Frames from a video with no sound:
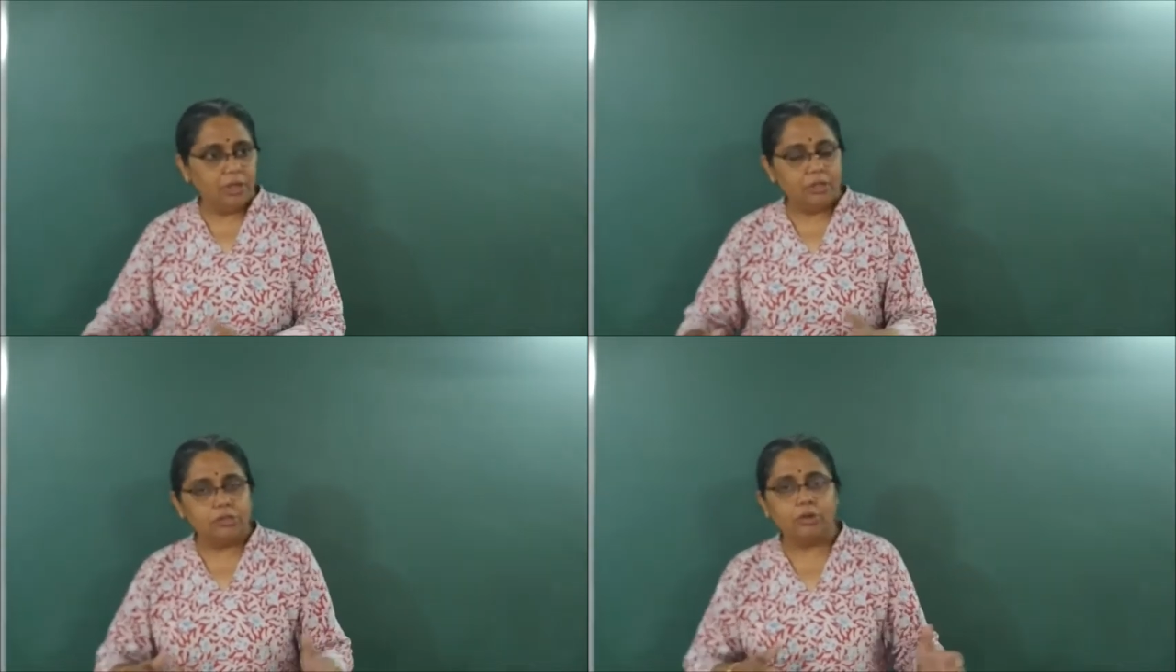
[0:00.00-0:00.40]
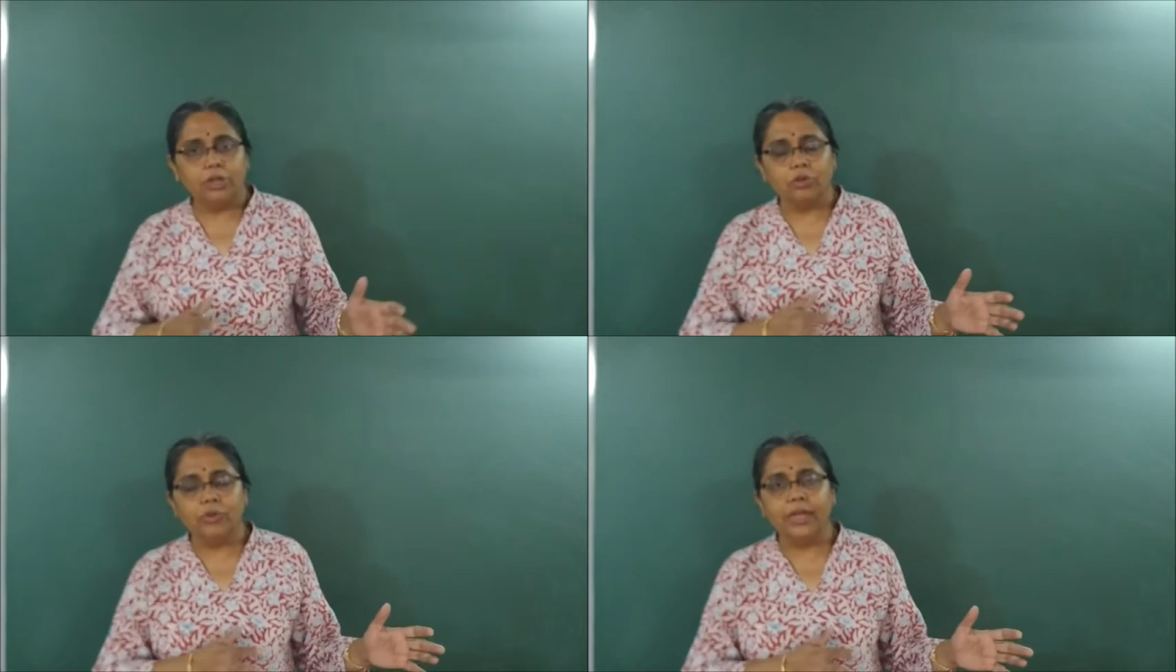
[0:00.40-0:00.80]
So
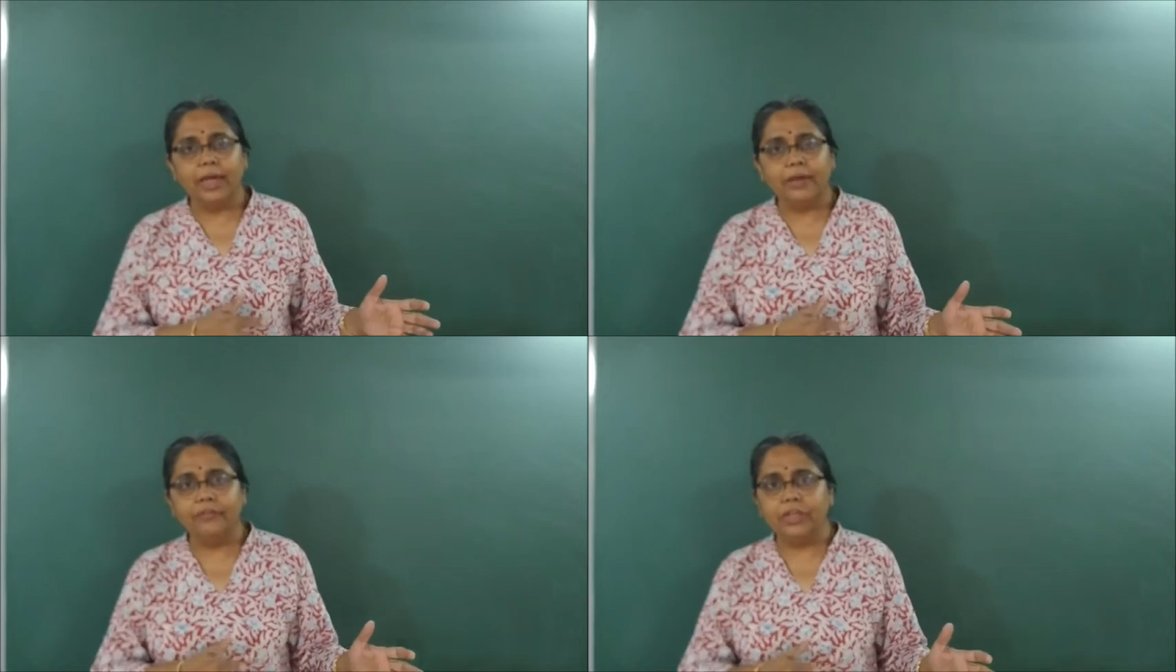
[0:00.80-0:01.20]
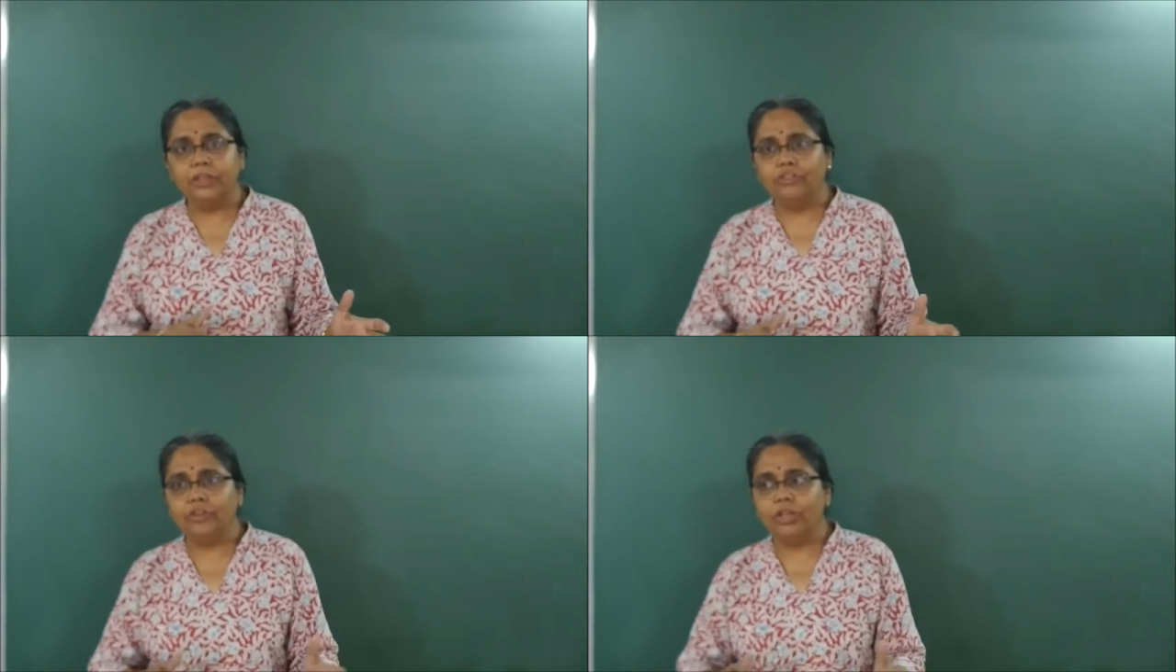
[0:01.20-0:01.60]
it will have
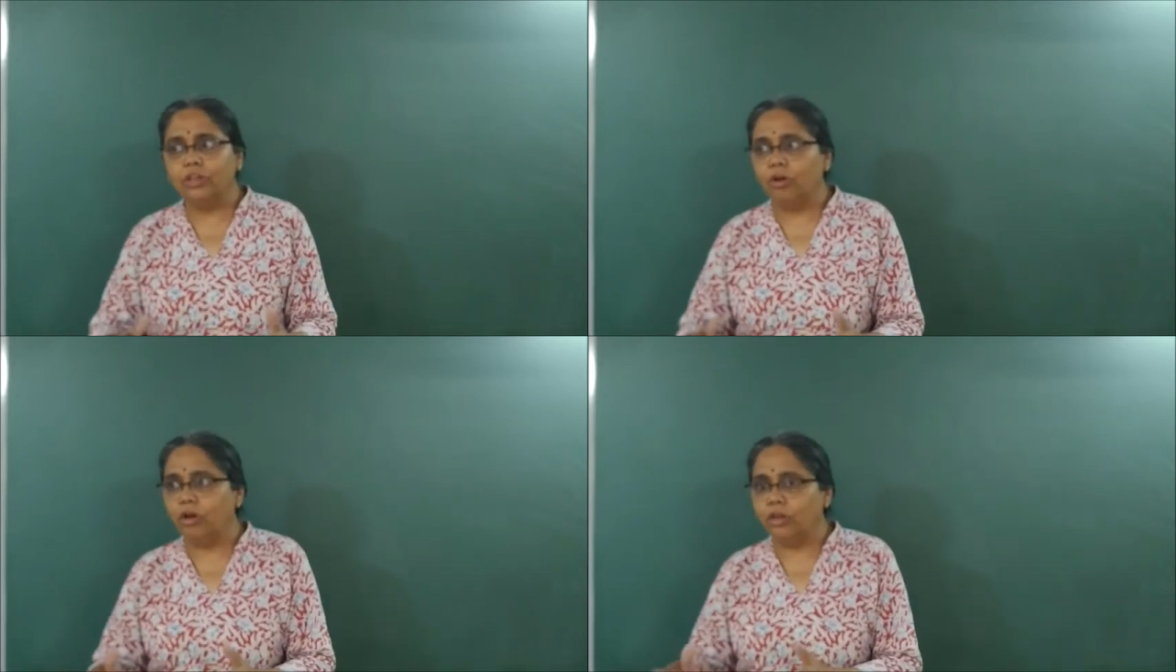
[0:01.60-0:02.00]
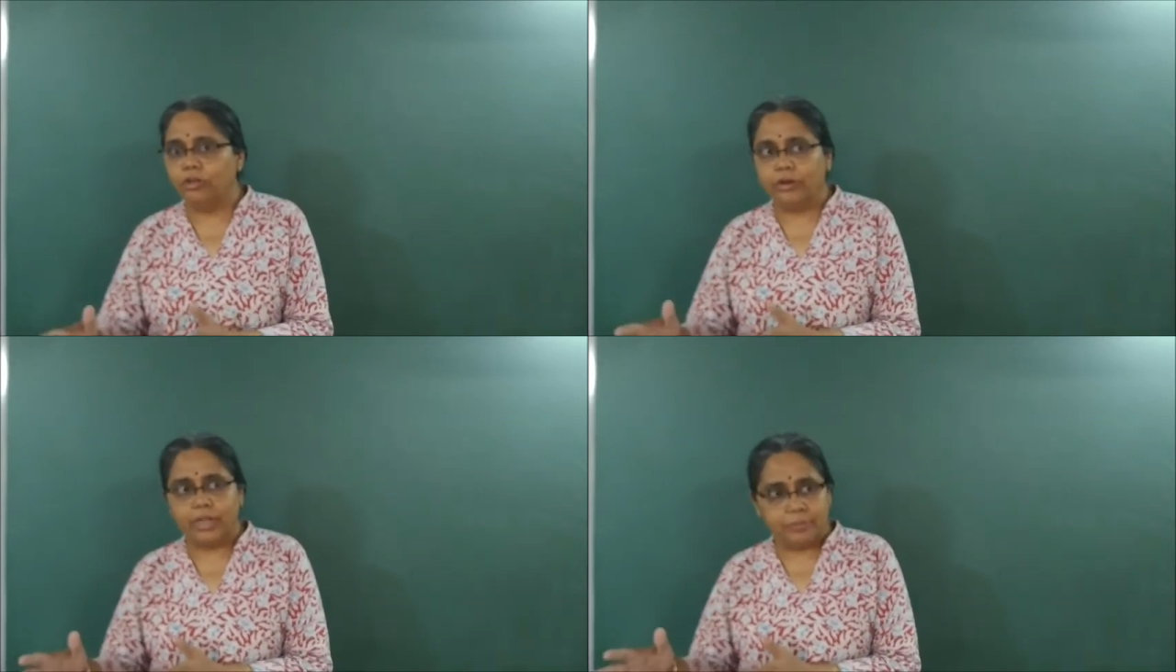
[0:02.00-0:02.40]
initially all
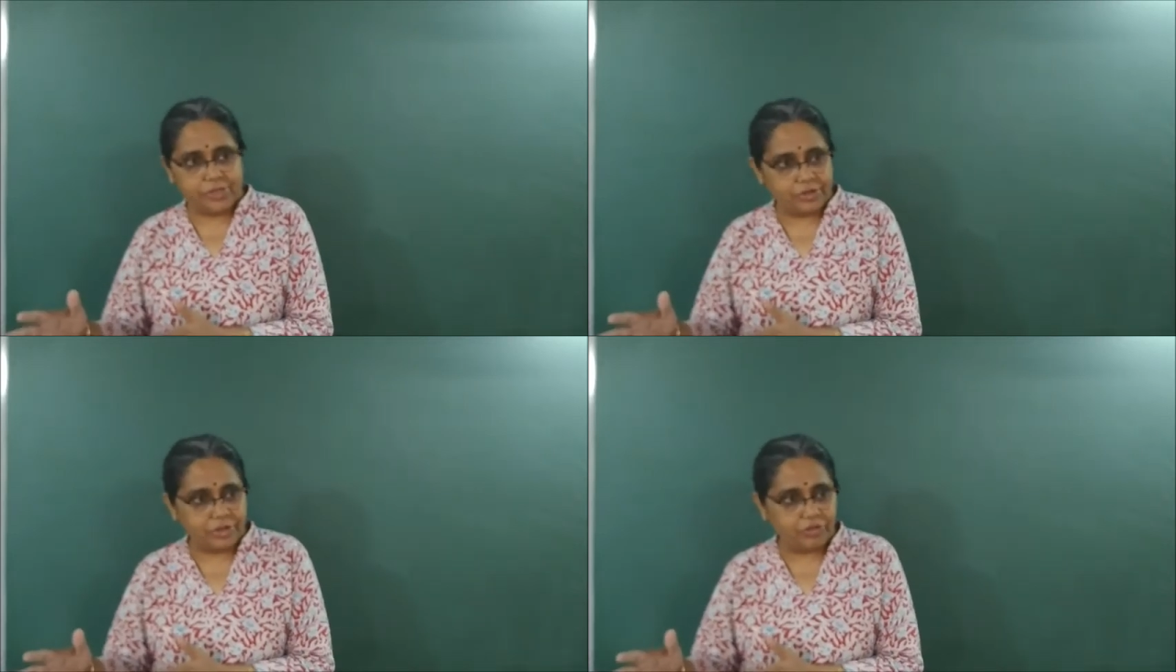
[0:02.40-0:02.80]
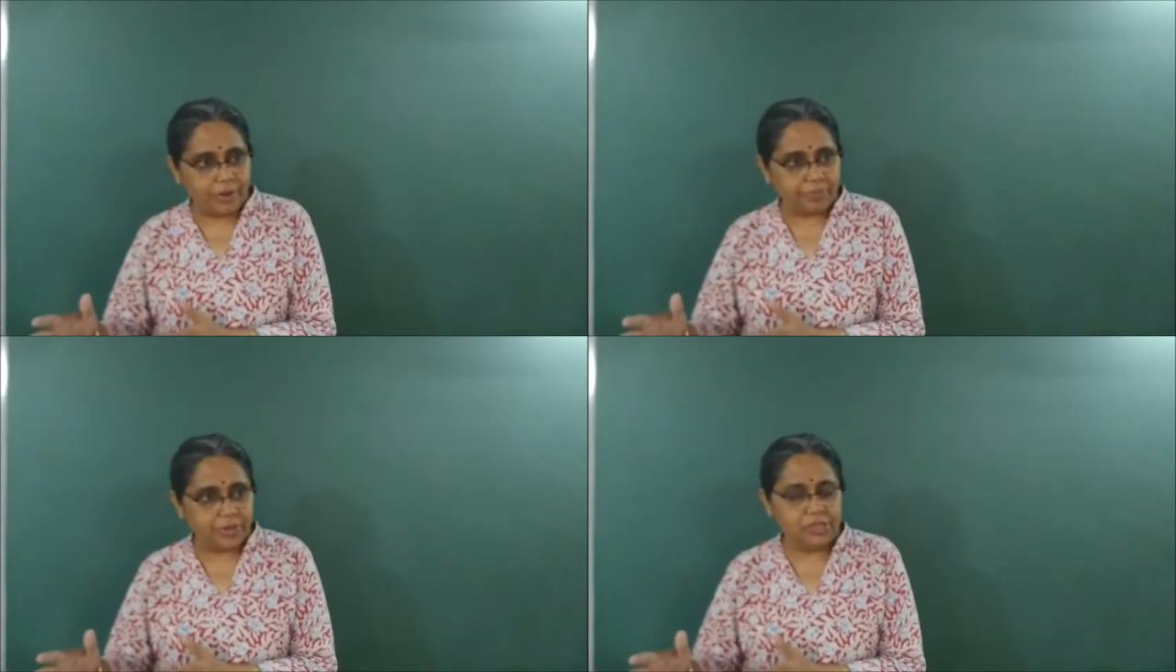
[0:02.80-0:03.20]
your chemistry
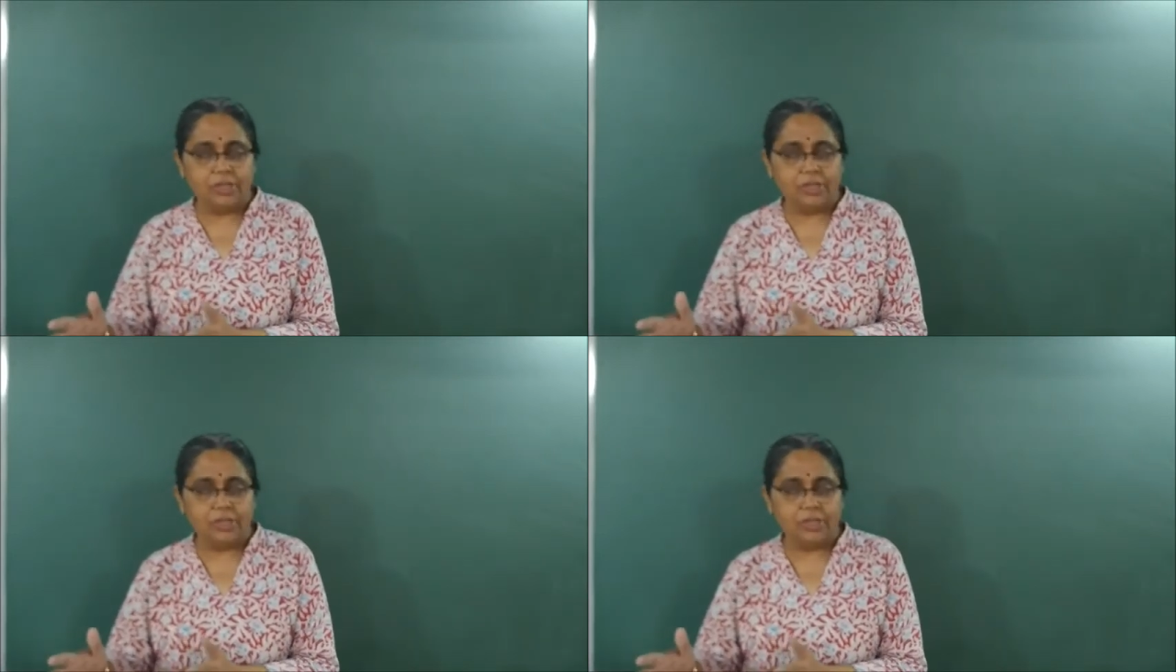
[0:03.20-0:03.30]
chapters.